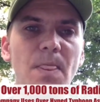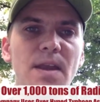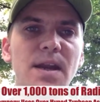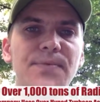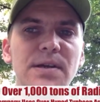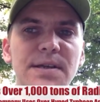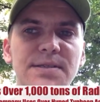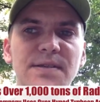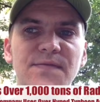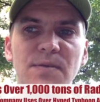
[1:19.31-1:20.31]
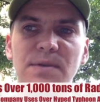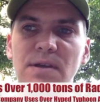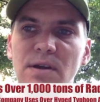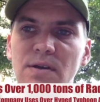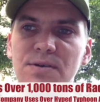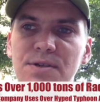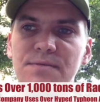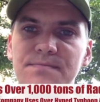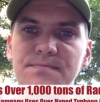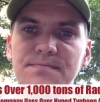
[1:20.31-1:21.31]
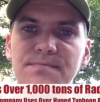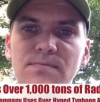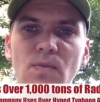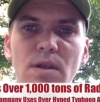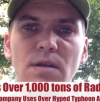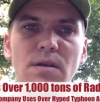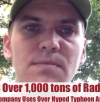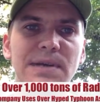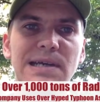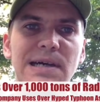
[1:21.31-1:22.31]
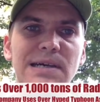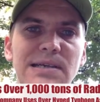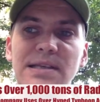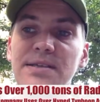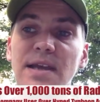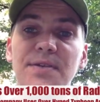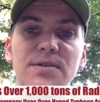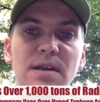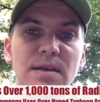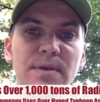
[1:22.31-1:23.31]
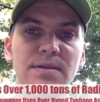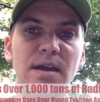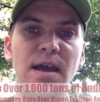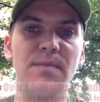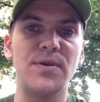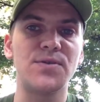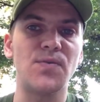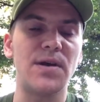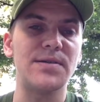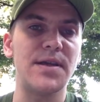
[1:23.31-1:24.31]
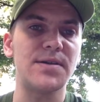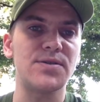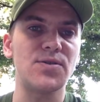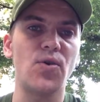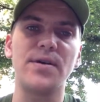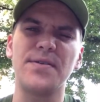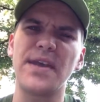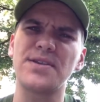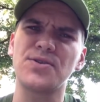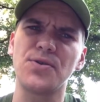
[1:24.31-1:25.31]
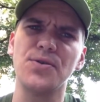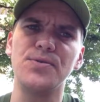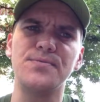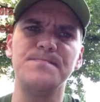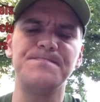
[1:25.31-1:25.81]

and they released it from the enclosure because they say there's a limit to how much water they can store. Now, that's true.